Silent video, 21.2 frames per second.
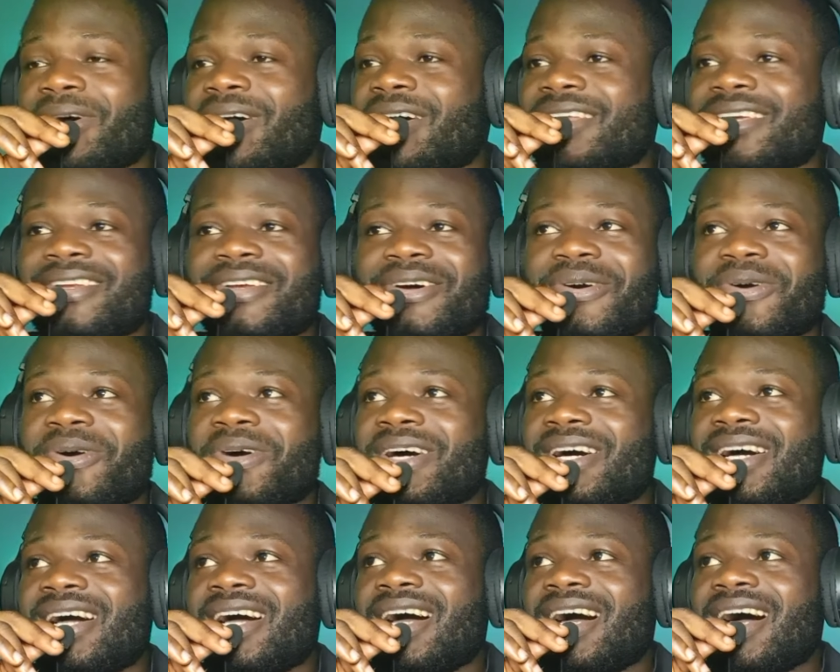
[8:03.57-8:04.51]
But, you know,
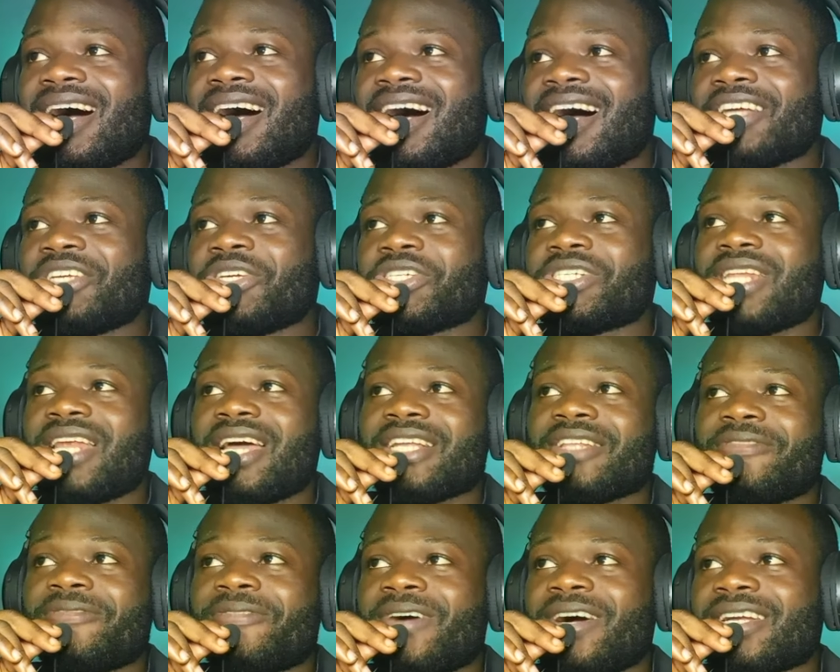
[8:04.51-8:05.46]
I just
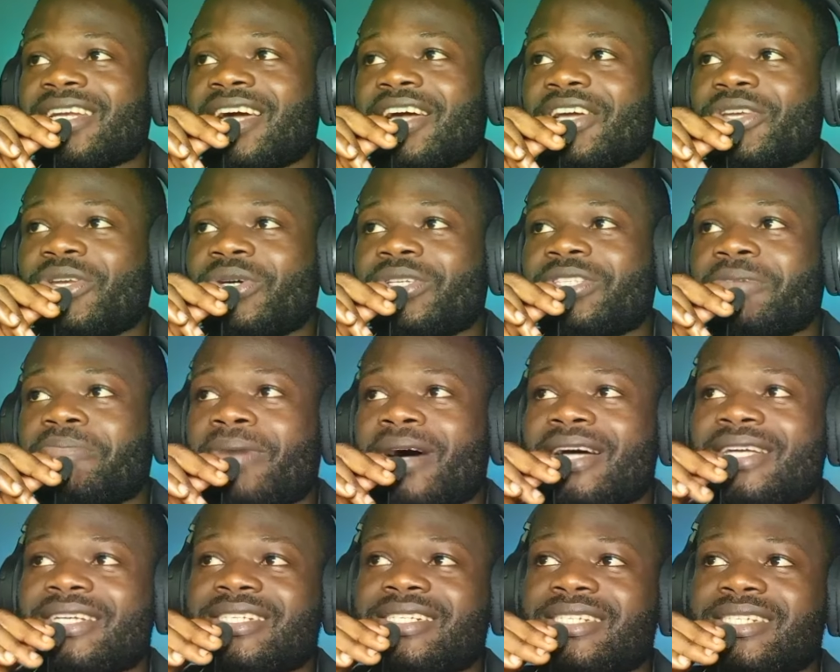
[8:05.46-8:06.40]
like the fact that, you know, the
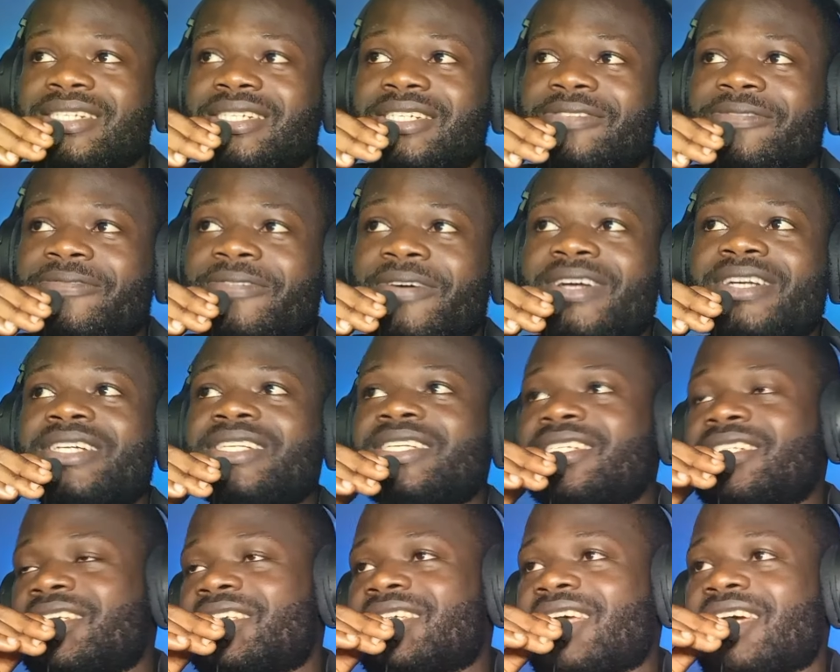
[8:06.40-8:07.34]
band is
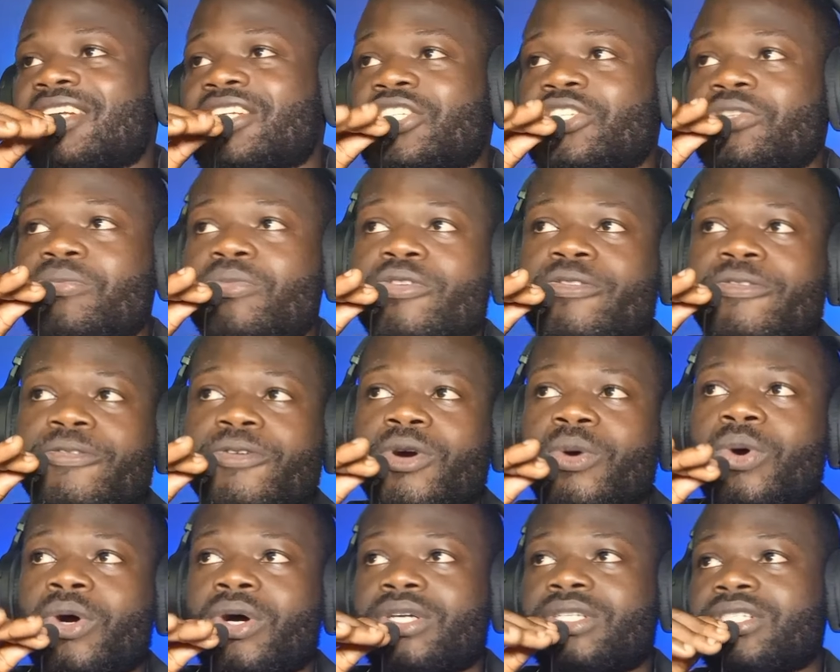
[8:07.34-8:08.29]
finally deciding to move
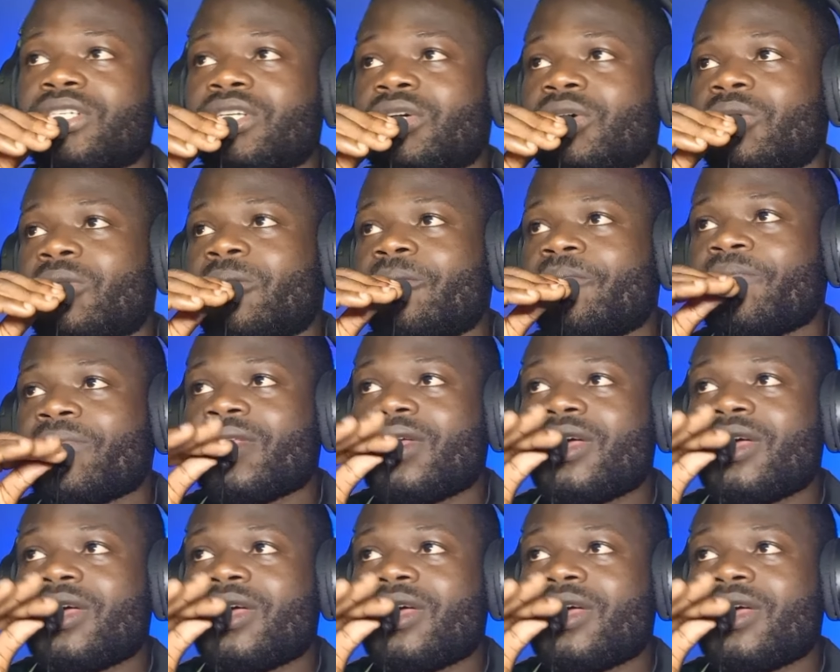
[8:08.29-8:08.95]
forward, you know,